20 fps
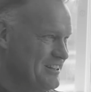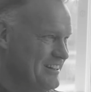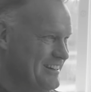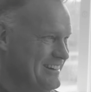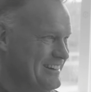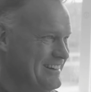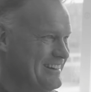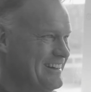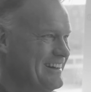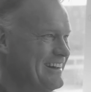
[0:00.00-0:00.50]

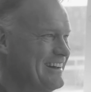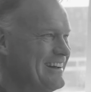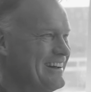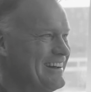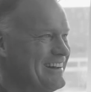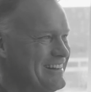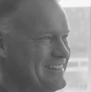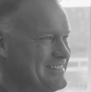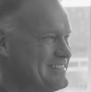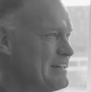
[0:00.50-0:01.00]

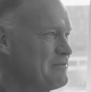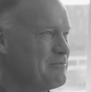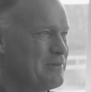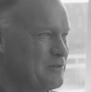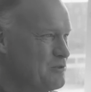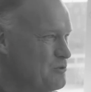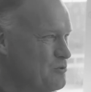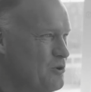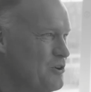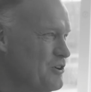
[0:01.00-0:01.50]

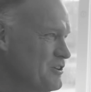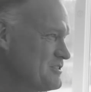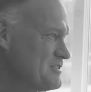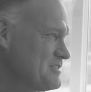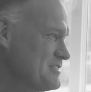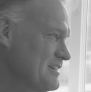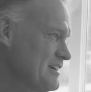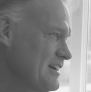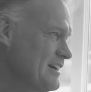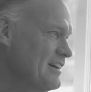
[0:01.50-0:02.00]
someone who
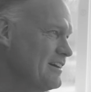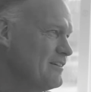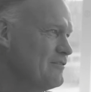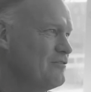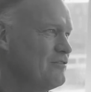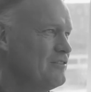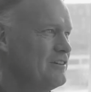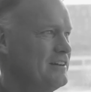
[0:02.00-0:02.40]
works in